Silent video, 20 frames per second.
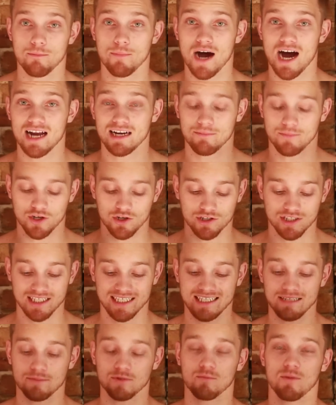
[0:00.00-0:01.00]
the body because it
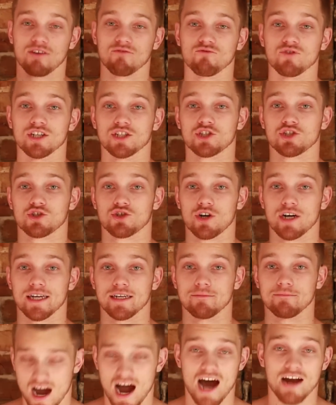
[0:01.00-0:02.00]
keeps my wrist straight.